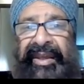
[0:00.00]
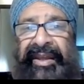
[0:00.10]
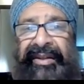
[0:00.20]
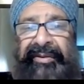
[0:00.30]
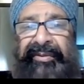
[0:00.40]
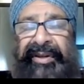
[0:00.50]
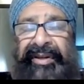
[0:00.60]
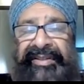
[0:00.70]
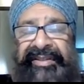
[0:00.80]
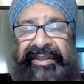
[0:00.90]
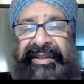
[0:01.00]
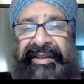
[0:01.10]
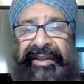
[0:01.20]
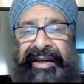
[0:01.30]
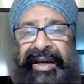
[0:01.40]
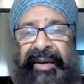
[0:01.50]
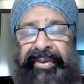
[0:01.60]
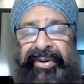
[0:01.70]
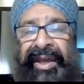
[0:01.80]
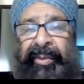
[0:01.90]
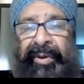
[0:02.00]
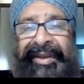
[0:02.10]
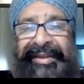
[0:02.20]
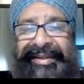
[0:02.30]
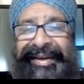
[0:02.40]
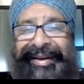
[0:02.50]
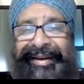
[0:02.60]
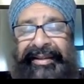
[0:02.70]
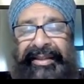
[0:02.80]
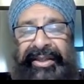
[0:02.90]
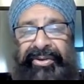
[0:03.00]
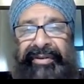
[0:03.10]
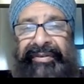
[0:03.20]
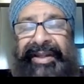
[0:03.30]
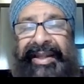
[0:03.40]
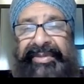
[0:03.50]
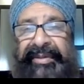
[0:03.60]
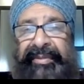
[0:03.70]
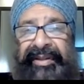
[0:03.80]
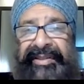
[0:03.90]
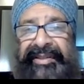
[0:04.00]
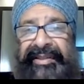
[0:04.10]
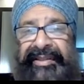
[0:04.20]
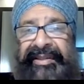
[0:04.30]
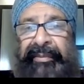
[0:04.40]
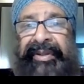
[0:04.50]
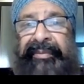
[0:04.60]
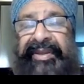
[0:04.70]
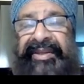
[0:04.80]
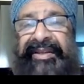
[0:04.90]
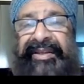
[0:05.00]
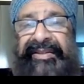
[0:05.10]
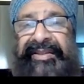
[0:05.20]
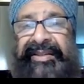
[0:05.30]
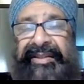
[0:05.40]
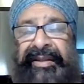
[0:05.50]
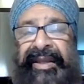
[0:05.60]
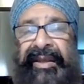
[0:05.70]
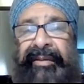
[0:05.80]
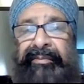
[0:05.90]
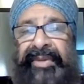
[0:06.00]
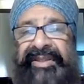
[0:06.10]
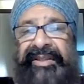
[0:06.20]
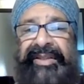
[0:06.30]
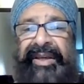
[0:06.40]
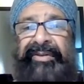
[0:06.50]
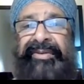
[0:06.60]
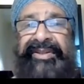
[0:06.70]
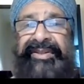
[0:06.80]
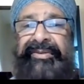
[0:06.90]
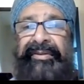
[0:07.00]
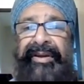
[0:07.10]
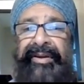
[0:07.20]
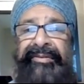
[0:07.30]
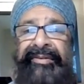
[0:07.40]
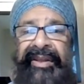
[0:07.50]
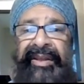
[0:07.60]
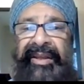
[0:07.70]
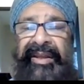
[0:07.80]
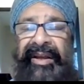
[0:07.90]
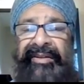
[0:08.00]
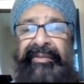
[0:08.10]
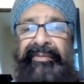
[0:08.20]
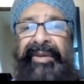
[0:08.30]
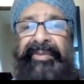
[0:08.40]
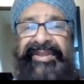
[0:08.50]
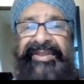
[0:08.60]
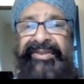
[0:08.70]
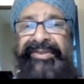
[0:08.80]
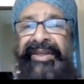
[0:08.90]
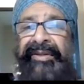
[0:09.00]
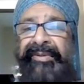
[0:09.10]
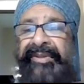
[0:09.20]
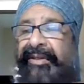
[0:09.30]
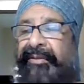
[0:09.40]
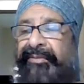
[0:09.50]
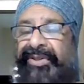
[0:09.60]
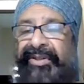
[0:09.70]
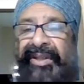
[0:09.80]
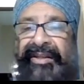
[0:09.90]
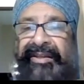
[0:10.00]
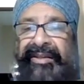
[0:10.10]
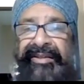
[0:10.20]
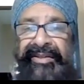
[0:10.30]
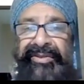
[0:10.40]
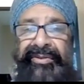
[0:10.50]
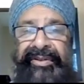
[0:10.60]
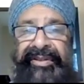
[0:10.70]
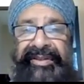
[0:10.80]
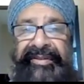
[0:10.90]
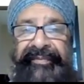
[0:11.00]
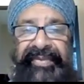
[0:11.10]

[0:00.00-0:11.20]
In other words, the upper airway has a high degree of collapsibility simply because the muscle tone is too low. And that may be associated with some genetic disorders.